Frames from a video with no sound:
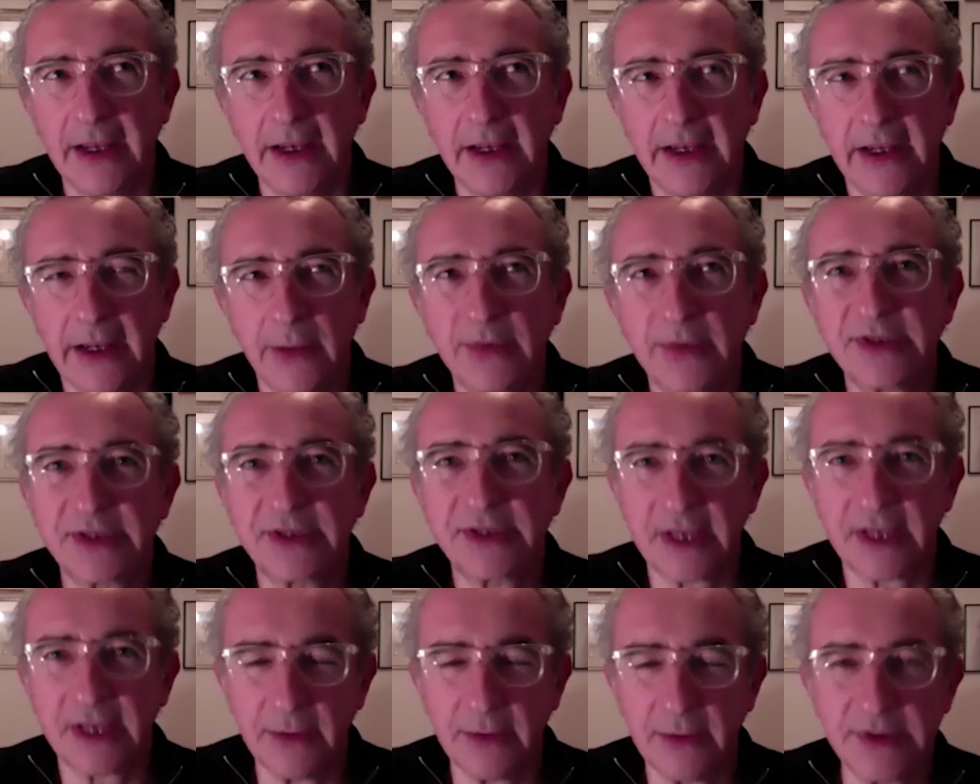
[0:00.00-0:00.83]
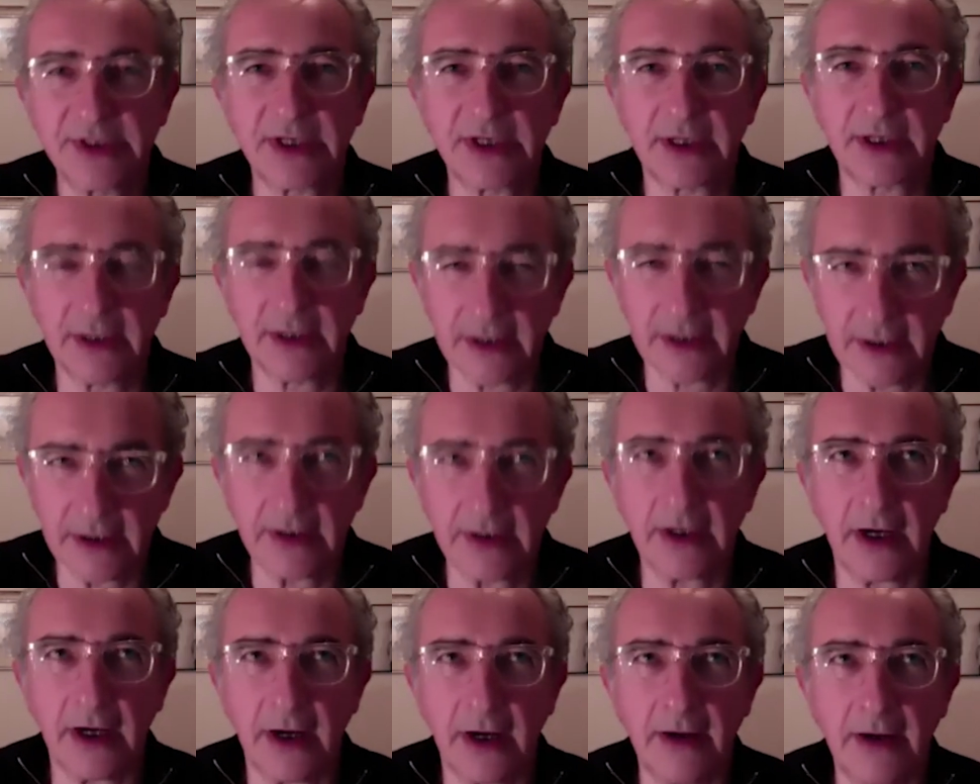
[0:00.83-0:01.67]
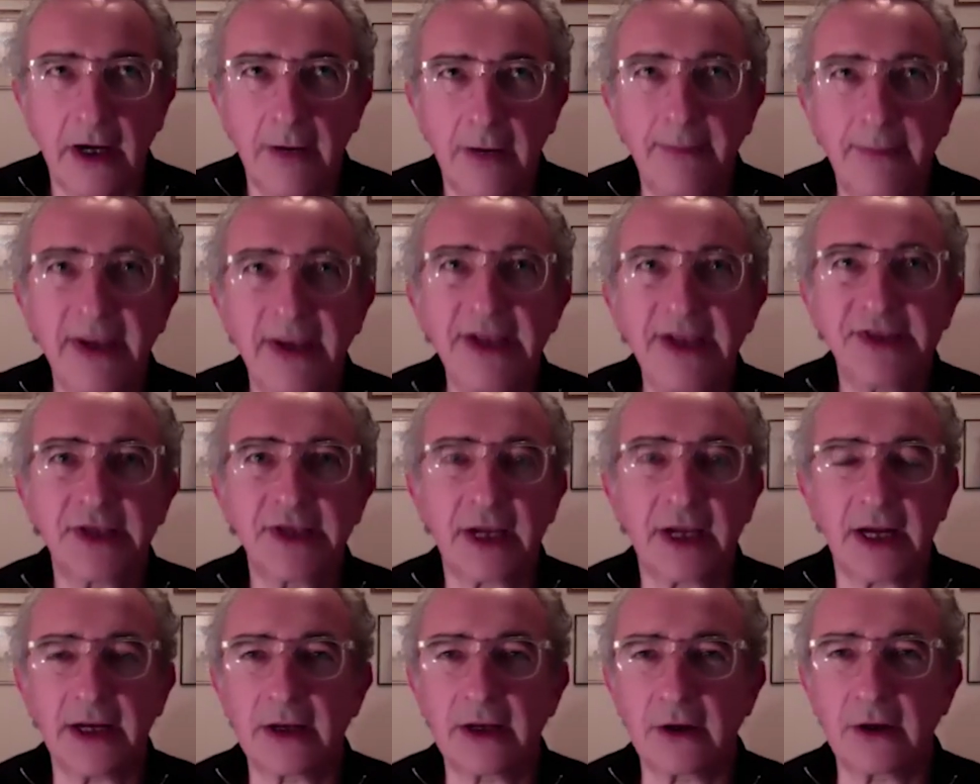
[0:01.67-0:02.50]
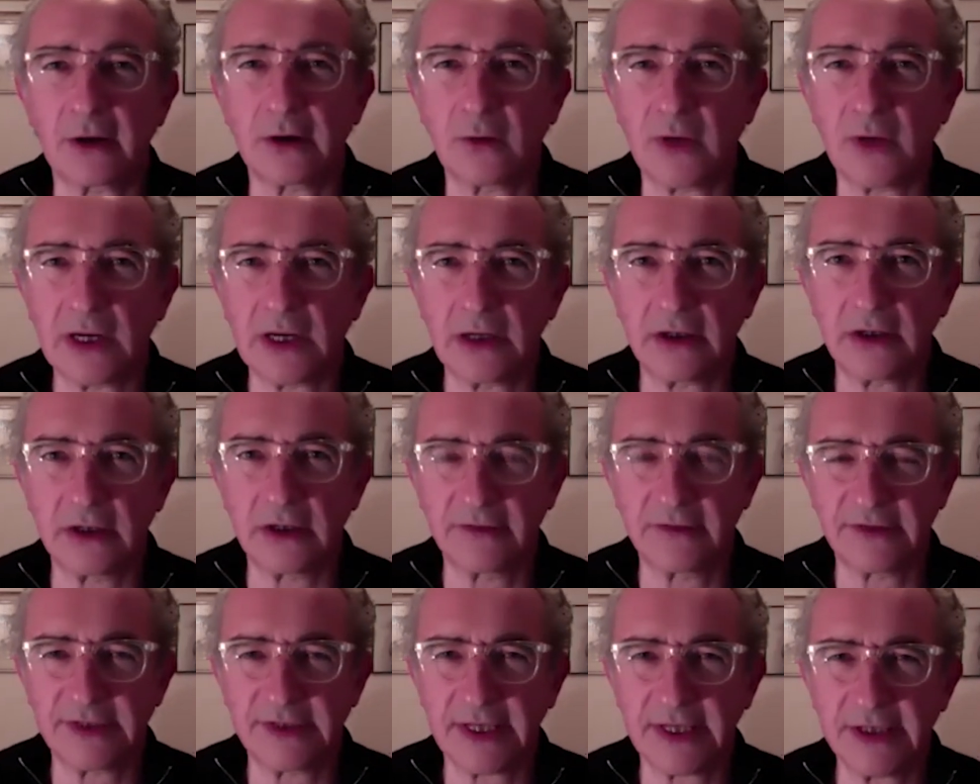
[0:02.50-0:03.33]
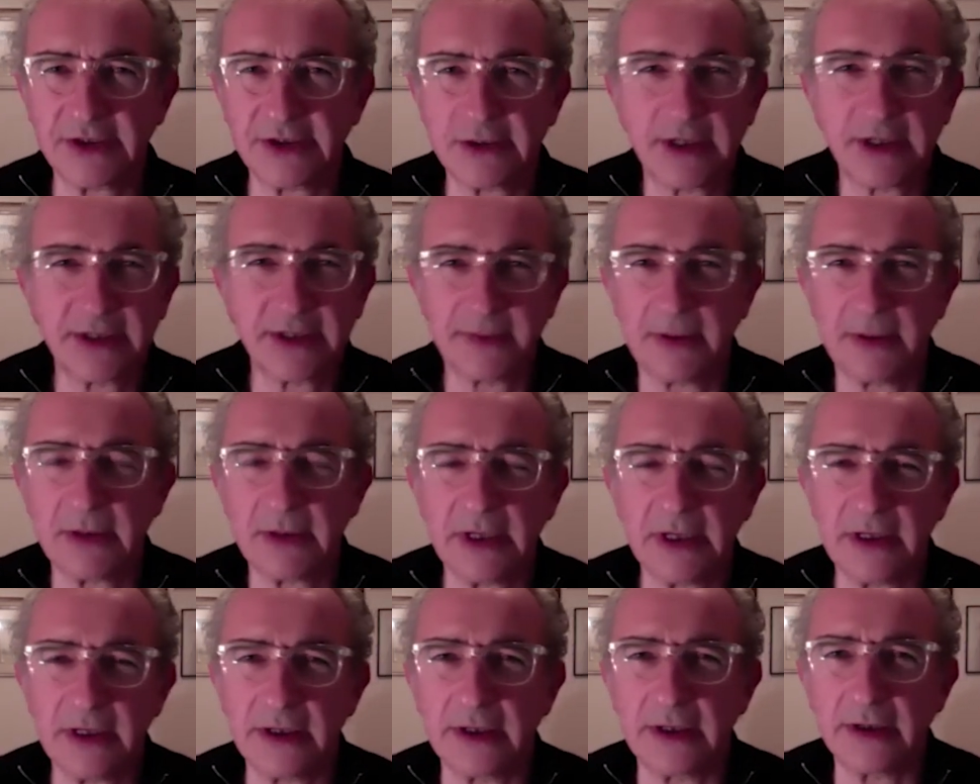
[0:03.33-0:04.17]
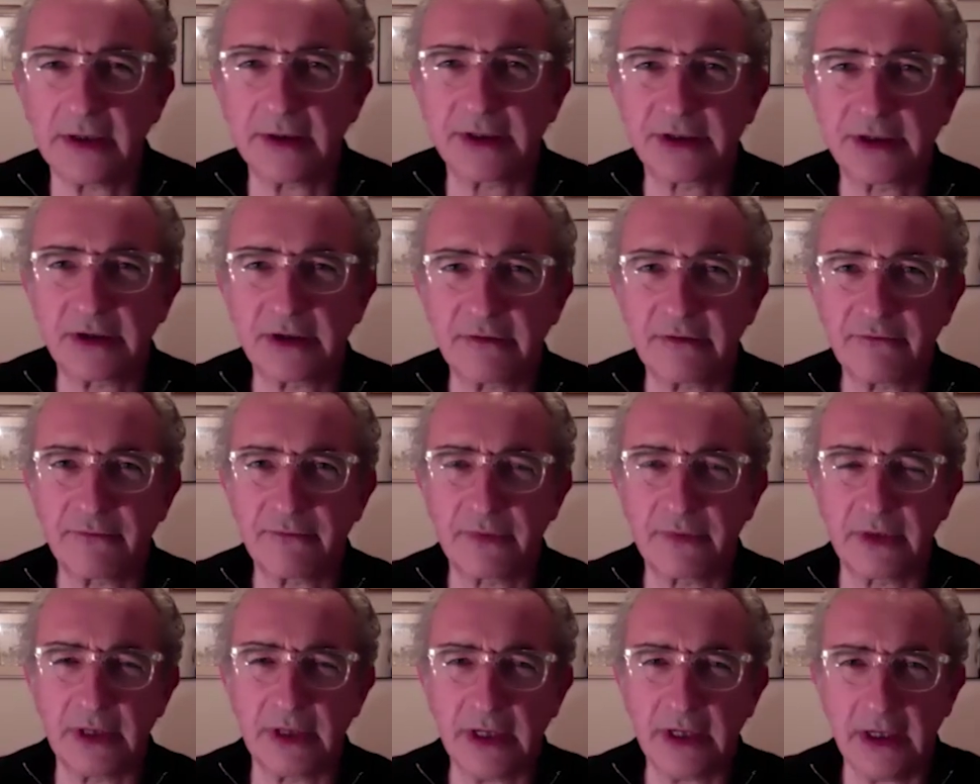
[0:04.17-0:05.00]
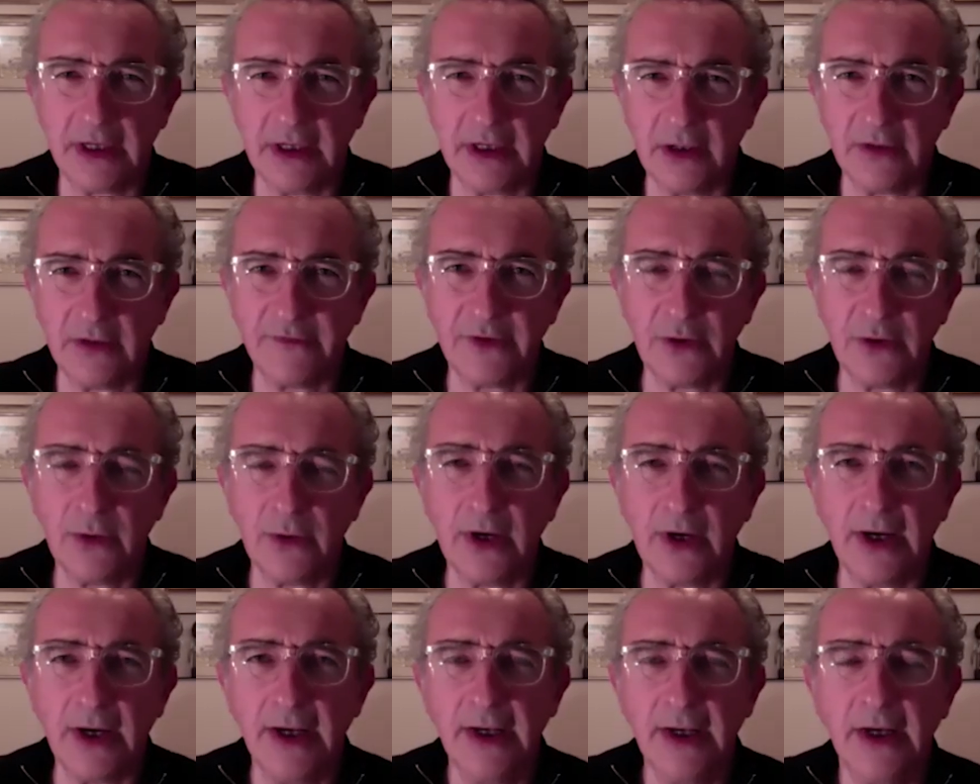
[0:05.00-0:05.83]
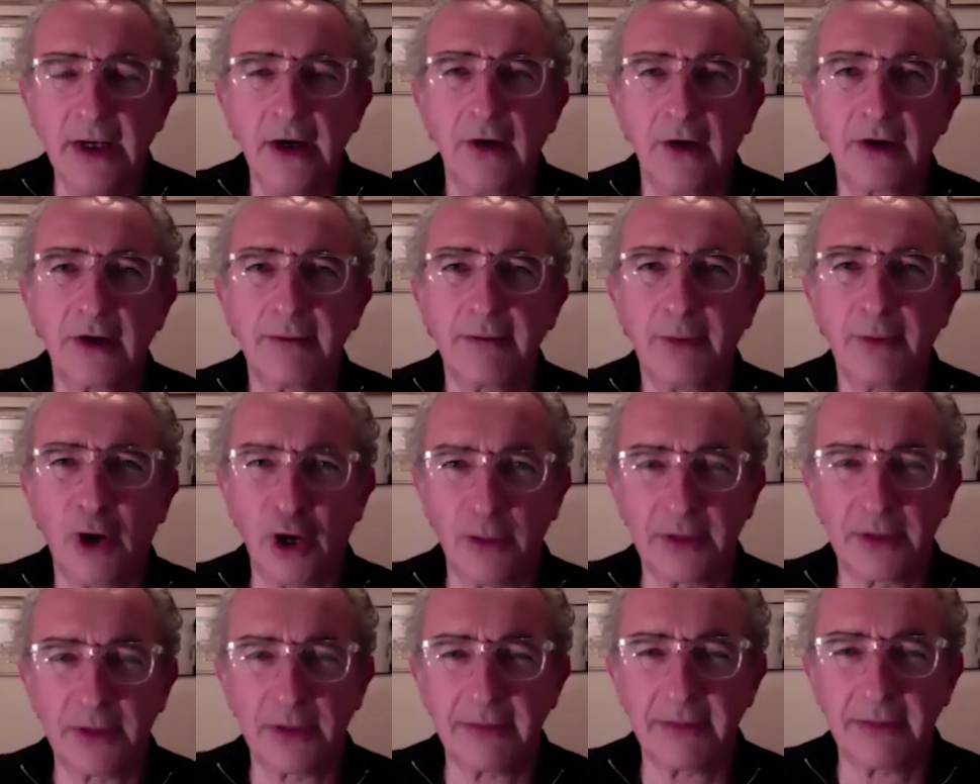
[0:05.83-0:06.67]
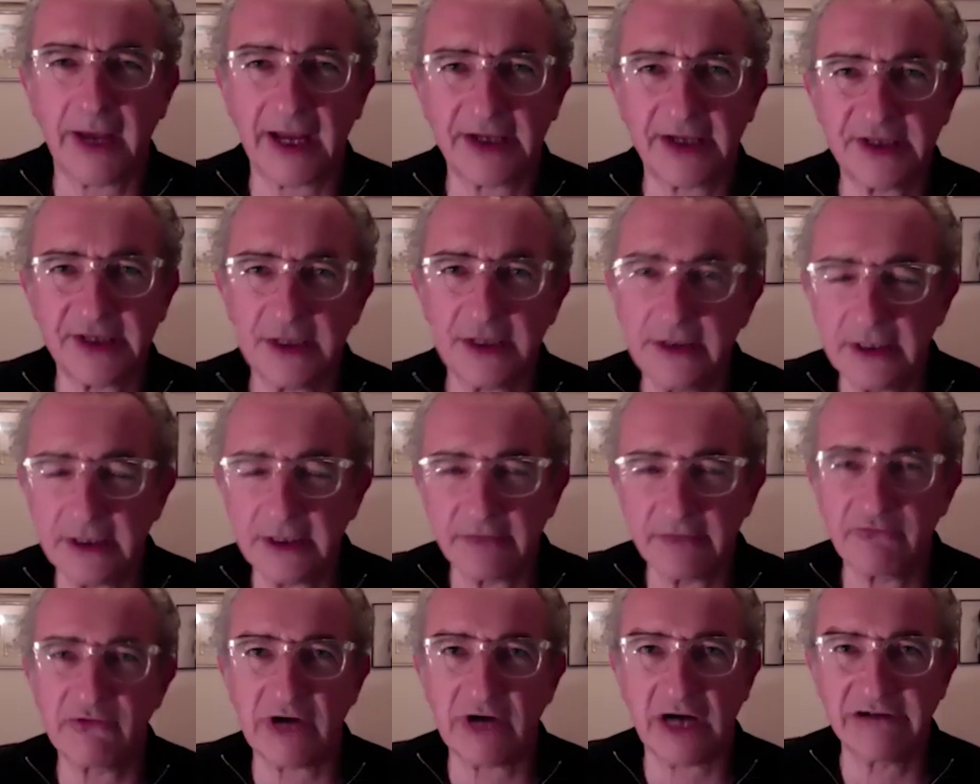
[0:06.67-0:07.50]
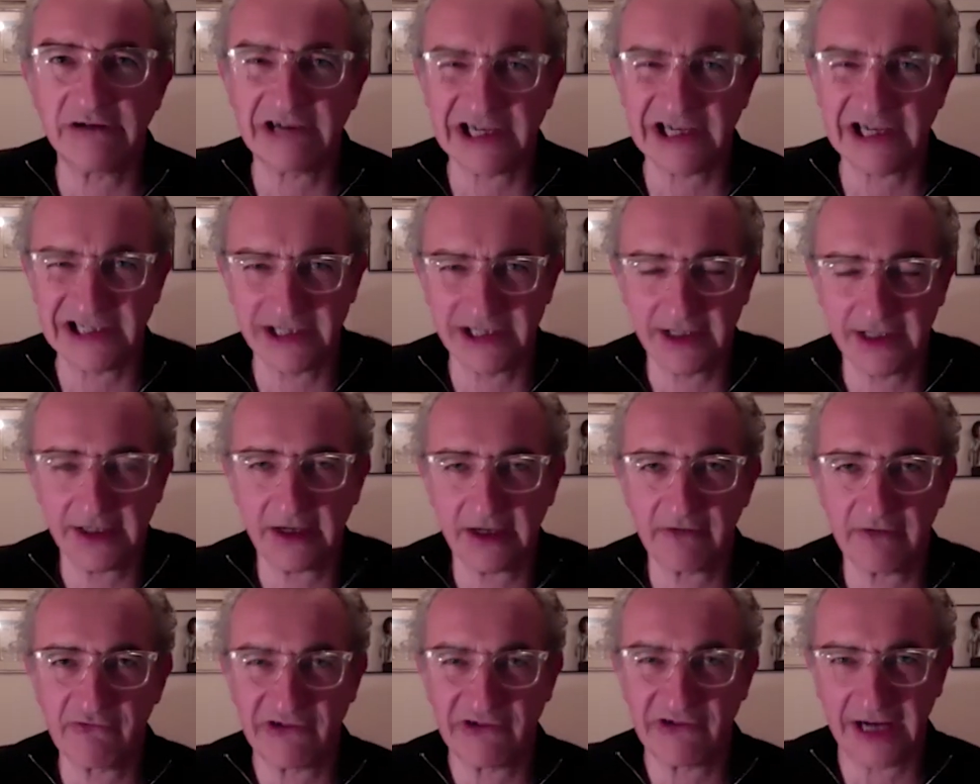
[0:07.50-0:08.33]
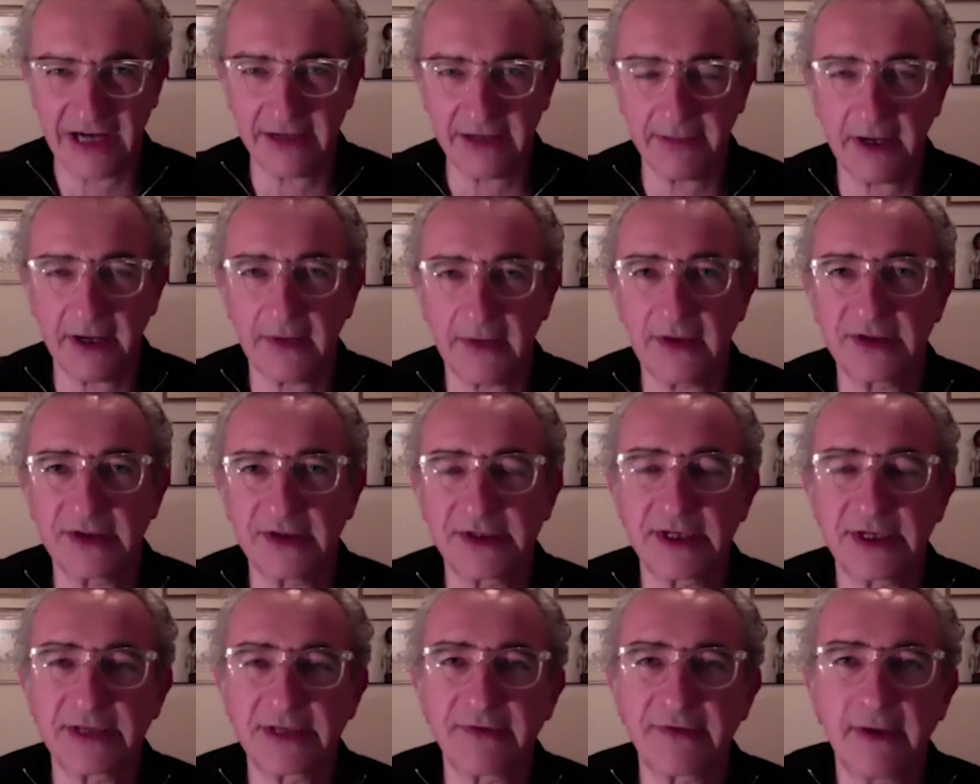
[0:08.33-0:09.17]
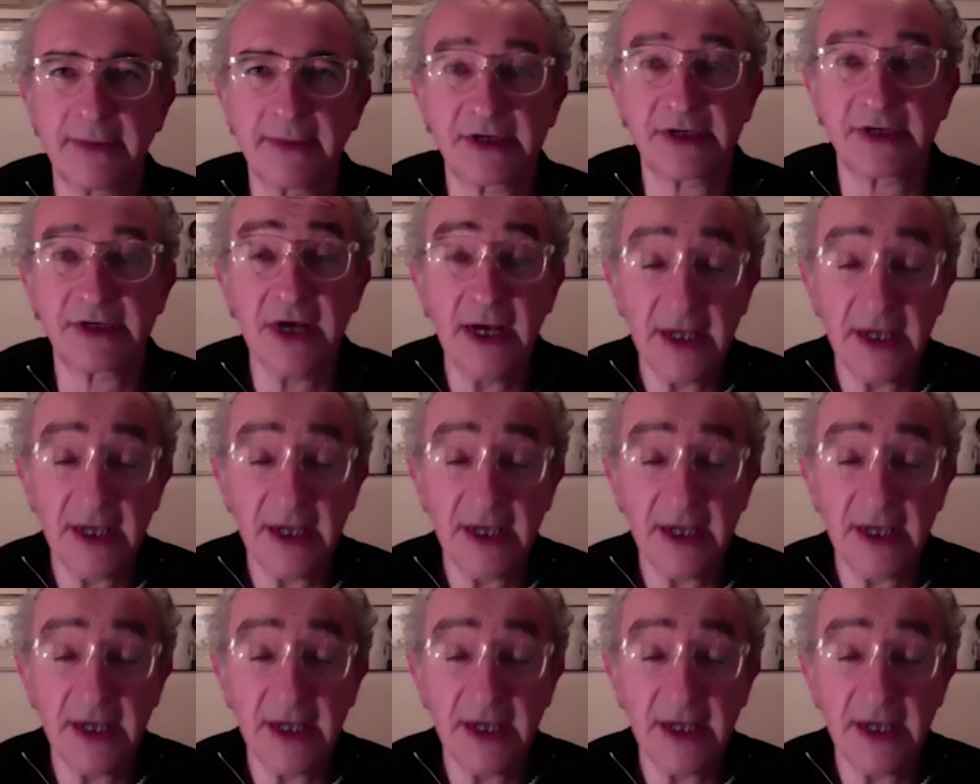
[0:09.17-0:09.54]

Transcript: it was it was a, a piece that kind of got quite a lot of attention, because people didn't sort of, you know, if you were on a popular magazine, you didn't rather, you know, write about those things very much.